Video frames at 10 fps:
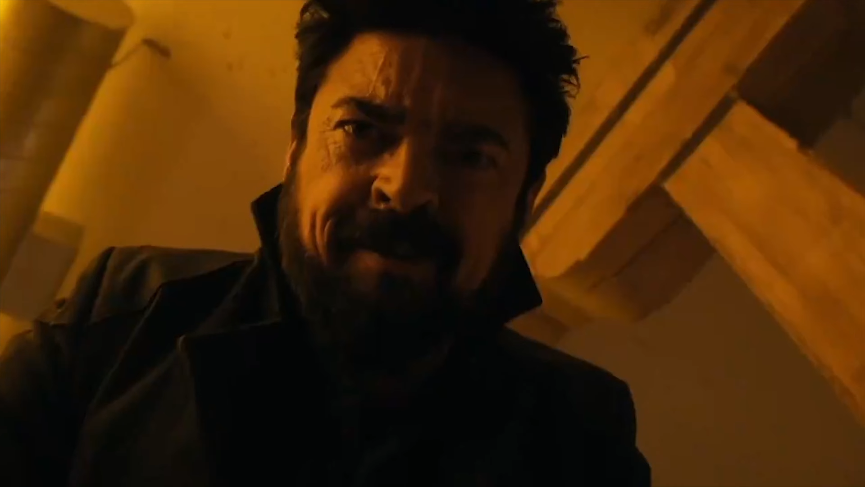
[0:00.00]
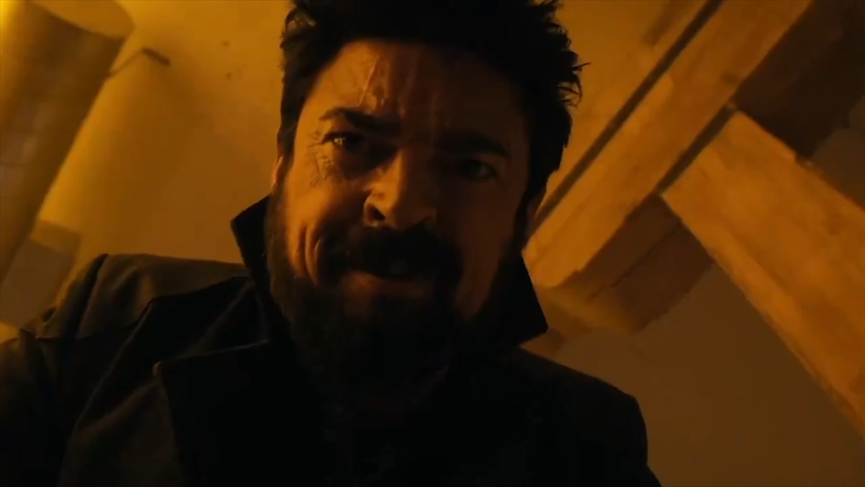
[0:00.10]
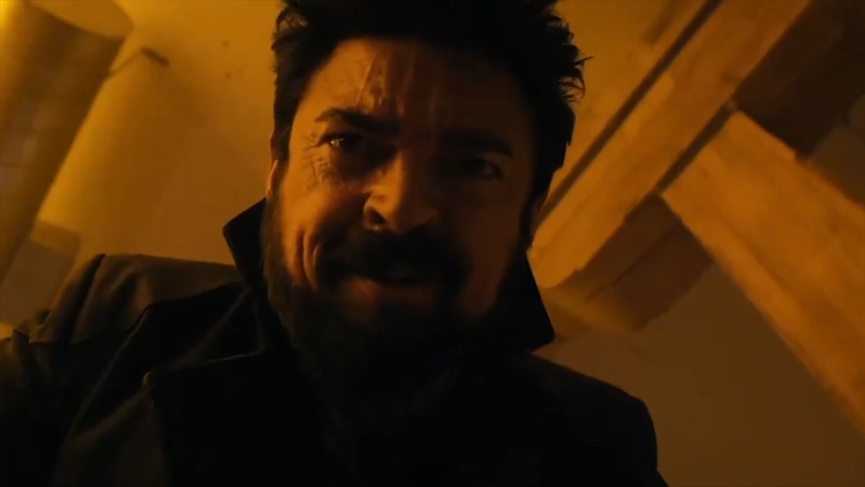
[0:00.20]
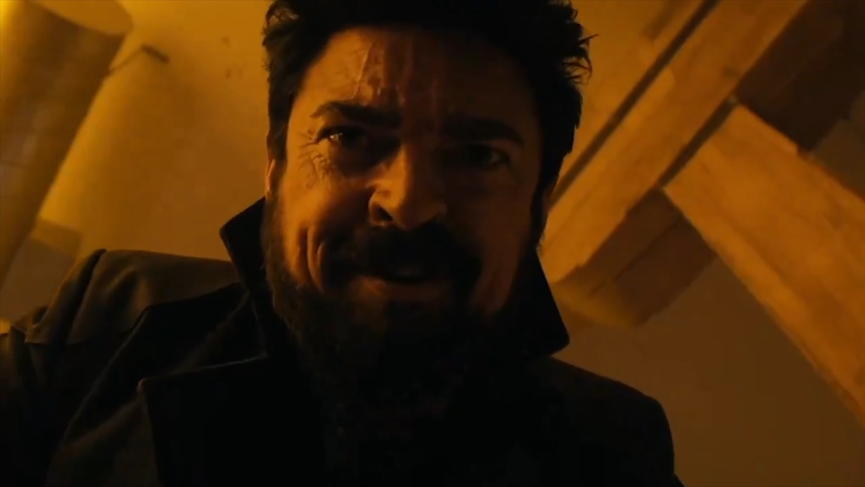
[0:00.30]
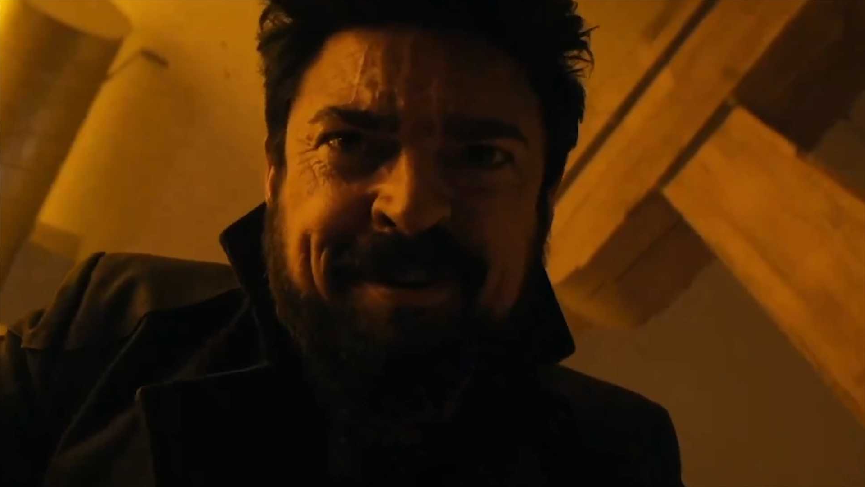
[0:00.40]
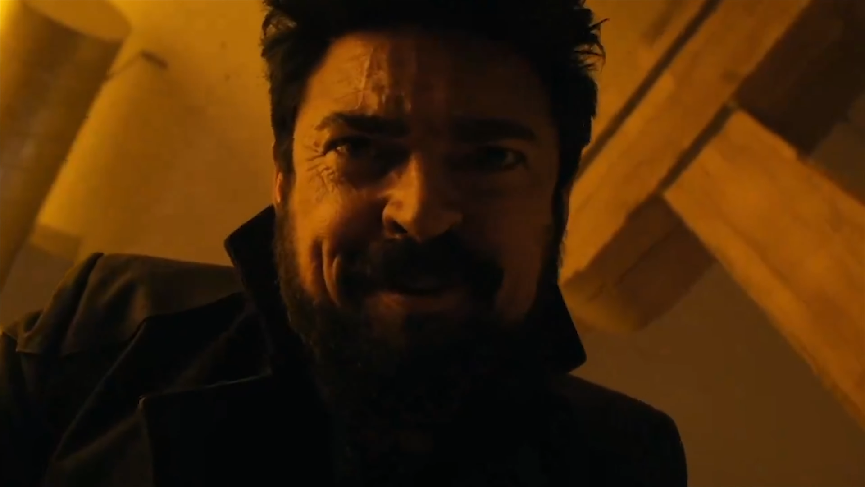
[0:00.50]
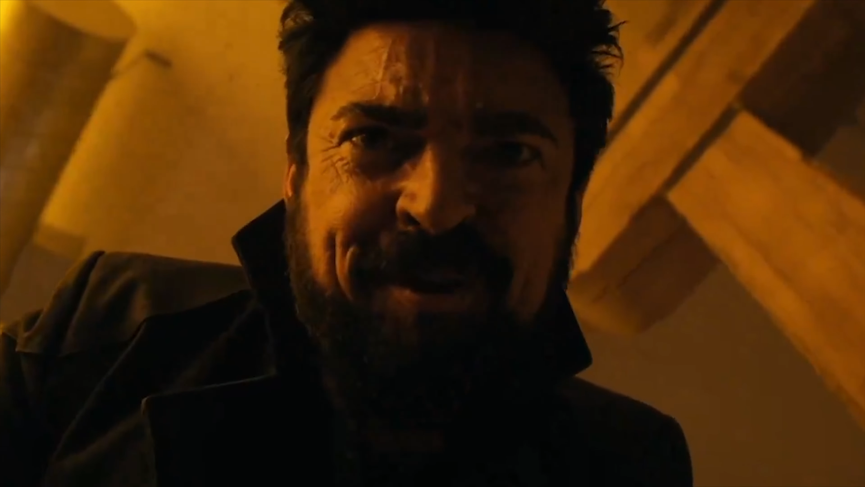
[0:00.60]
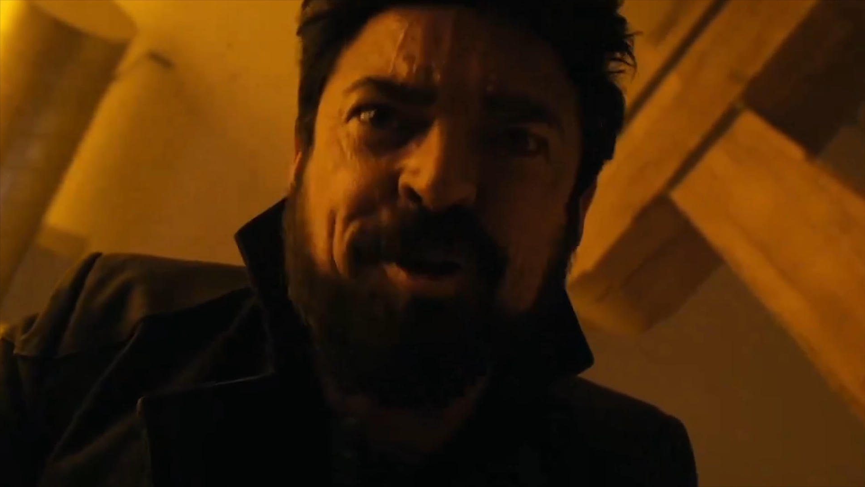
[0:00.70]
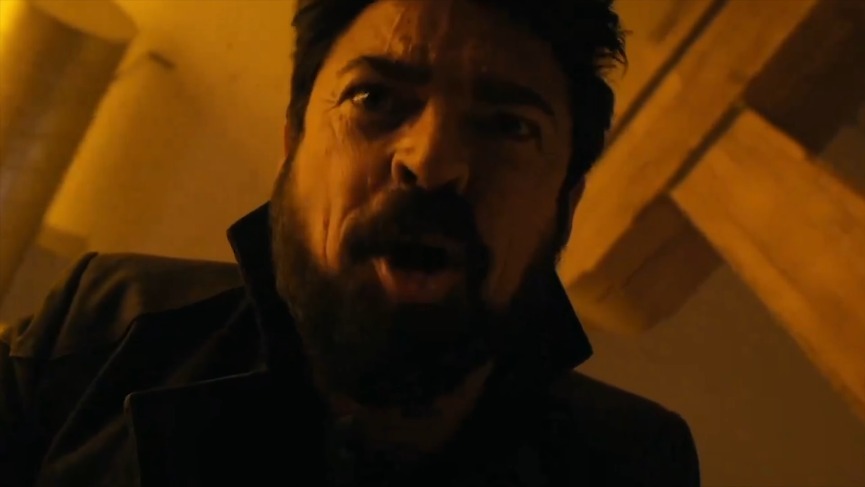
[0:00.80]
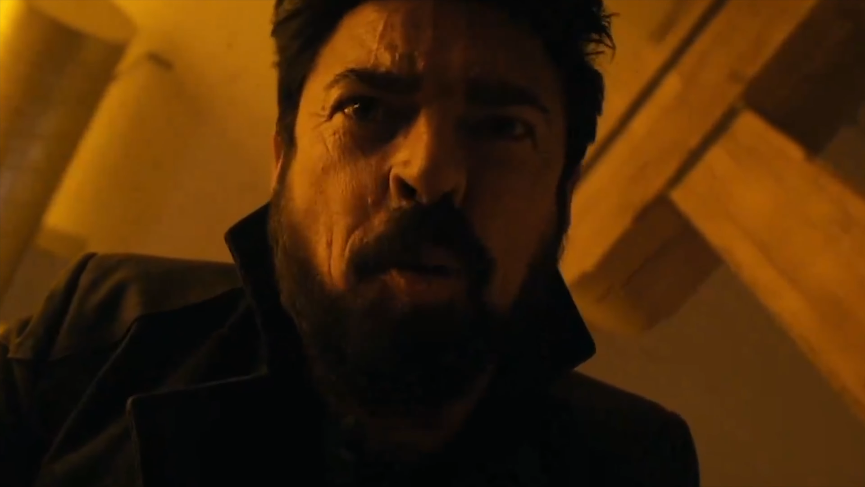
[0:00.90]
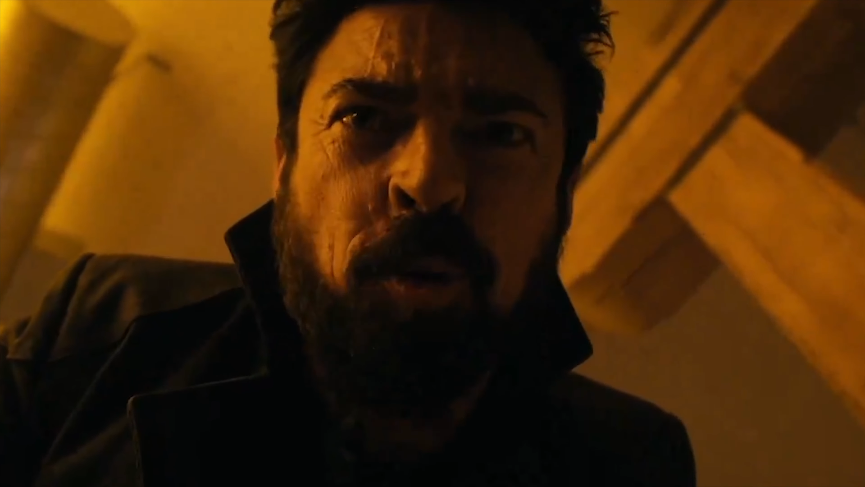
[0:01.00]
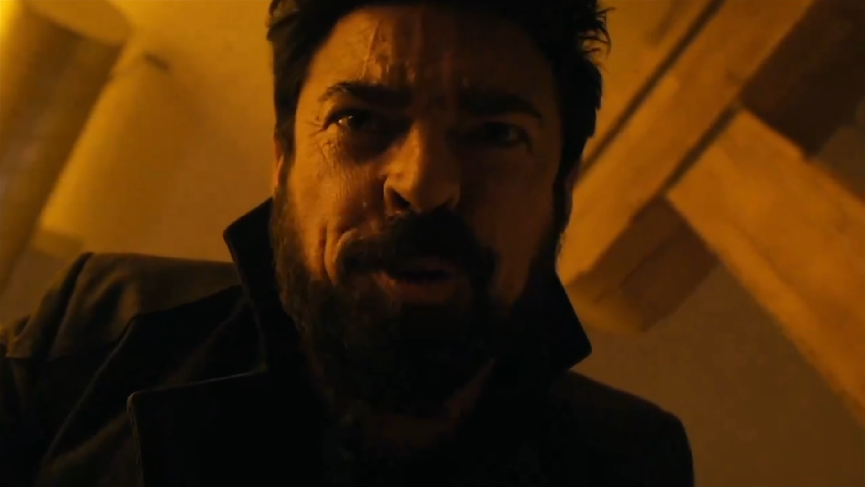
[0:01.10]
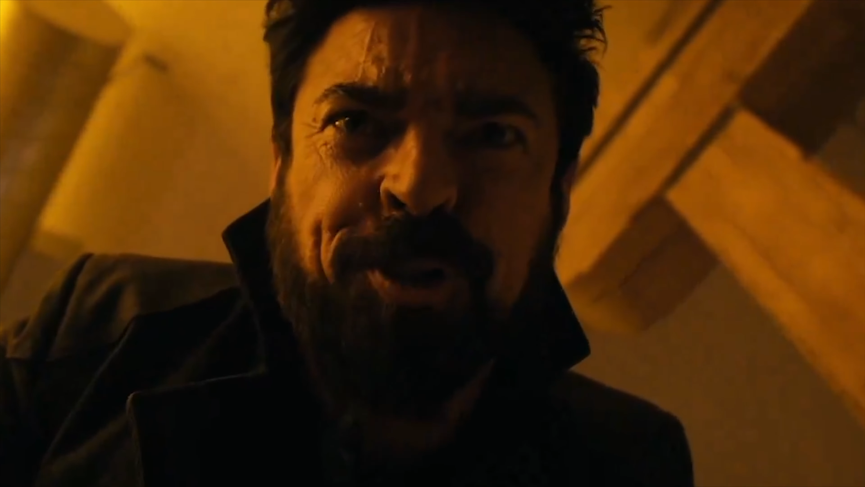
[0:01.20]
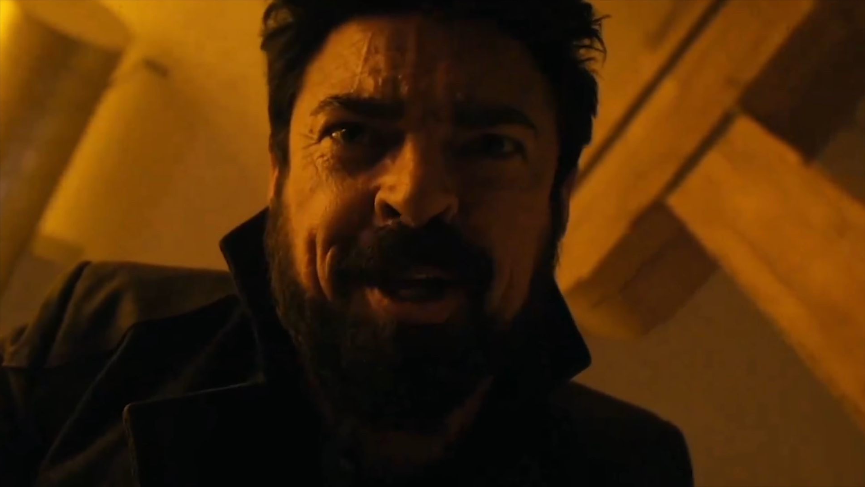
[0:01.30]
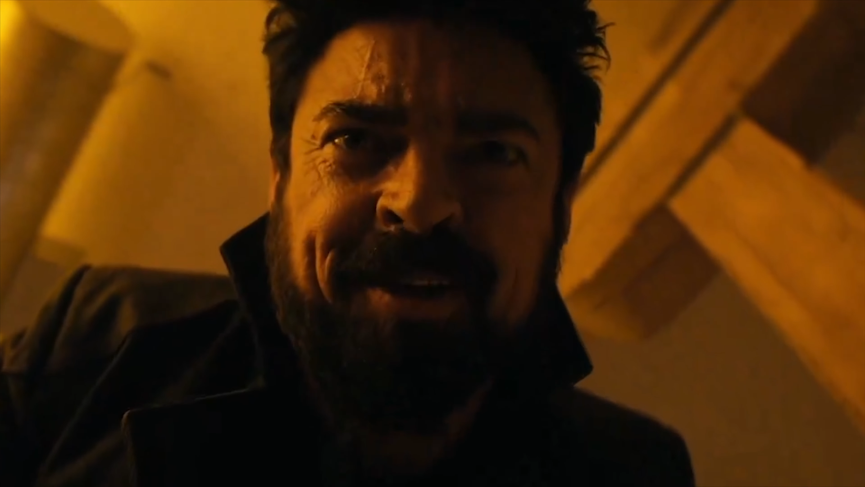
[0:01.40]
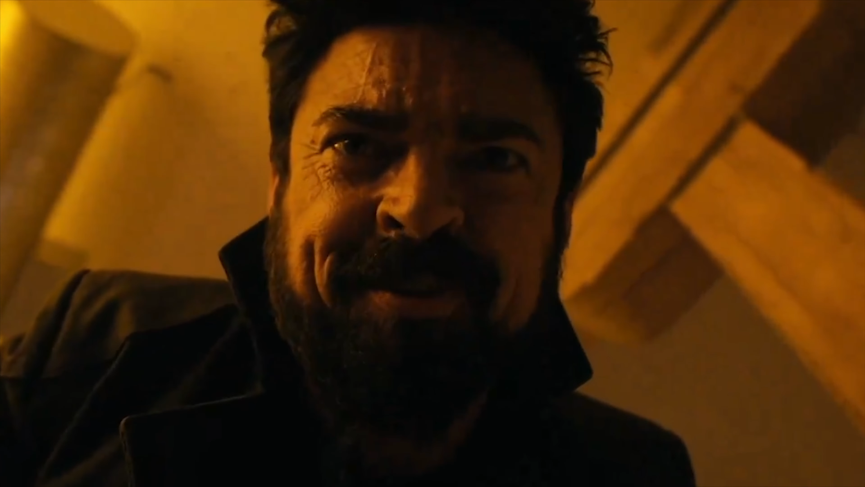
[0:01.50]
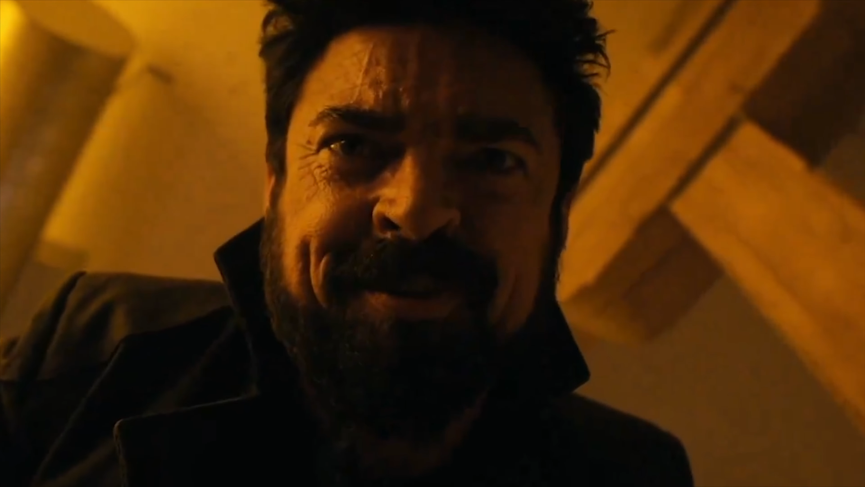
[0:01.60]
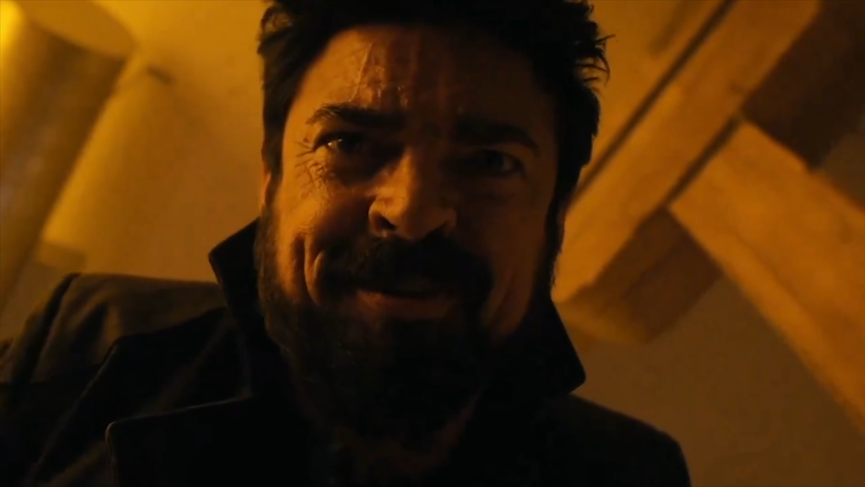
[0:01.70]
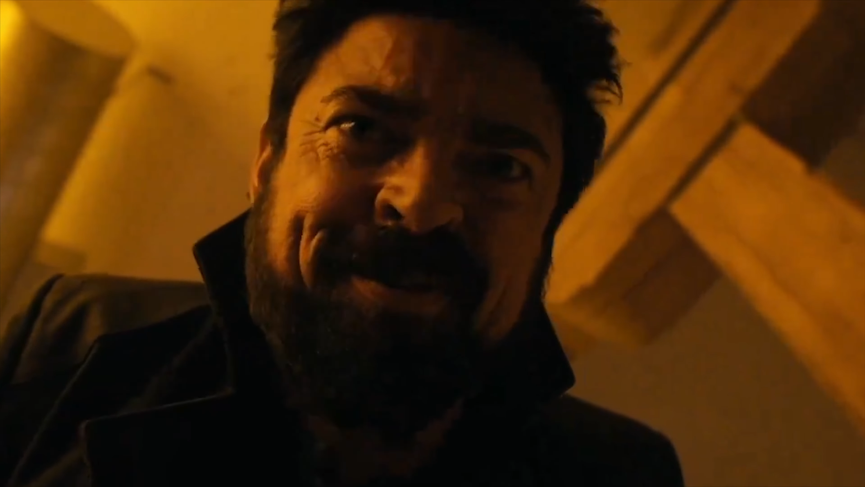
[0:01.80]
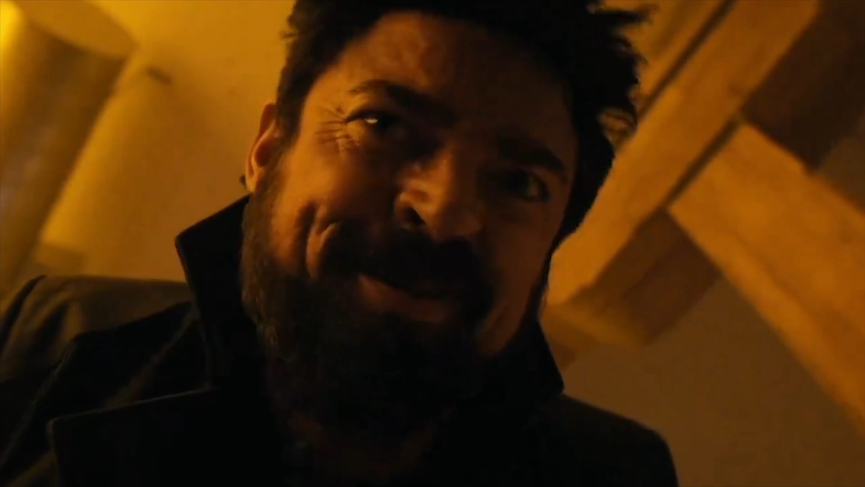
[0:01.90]
Number 1 in 160
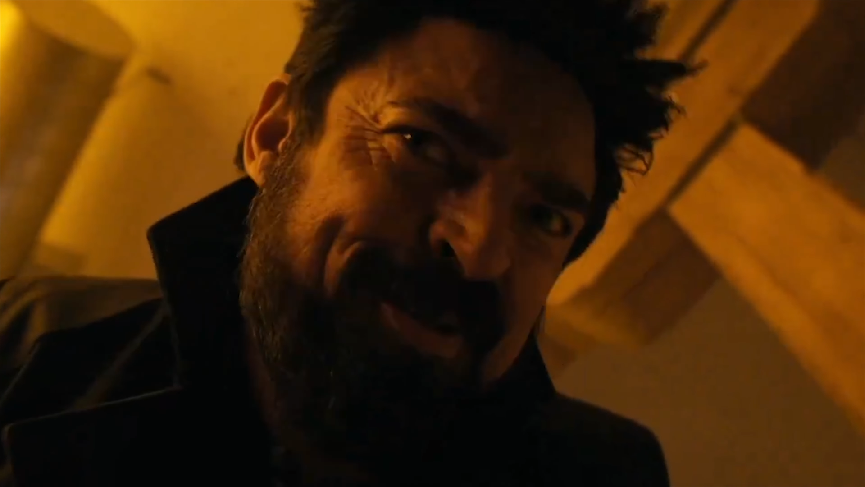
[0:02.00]
countries